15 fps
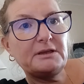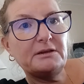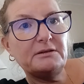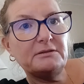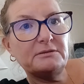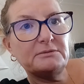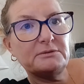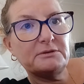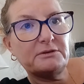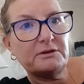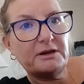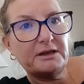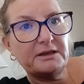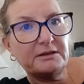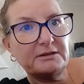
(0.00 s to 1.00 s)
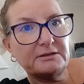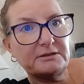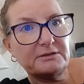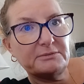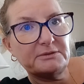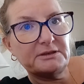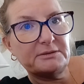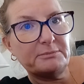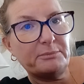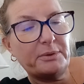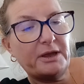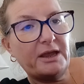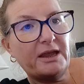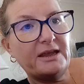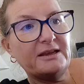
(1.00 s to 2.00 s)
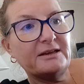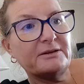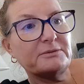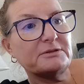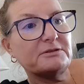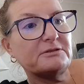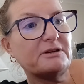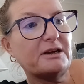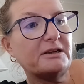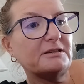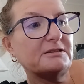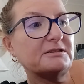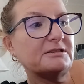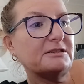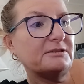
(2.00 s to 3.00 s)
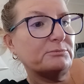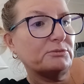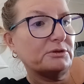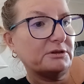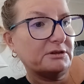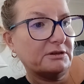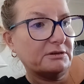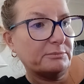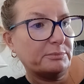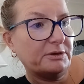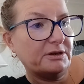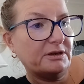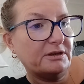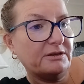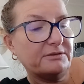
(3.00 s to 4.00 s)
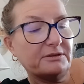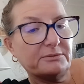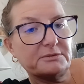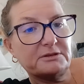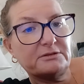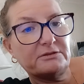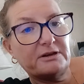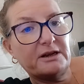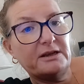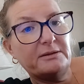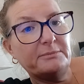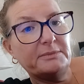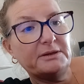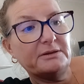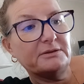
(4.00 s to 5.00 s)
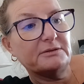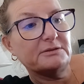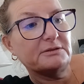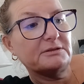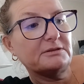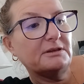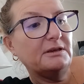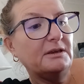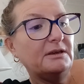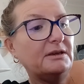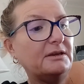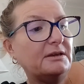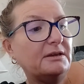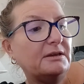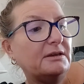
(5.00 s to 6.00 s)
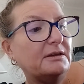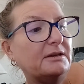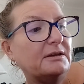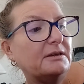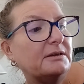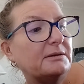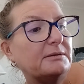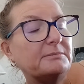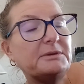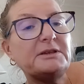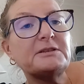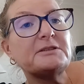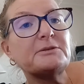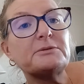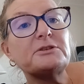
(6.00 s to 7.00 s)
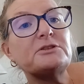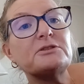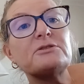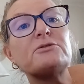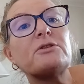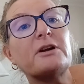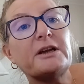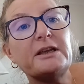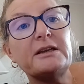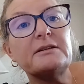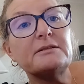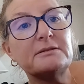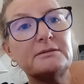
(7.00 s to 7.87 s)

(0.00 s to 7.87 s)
I was crying because I was in pain. I was crying because I didn't want to go to Perth. I was crying because I was just crying.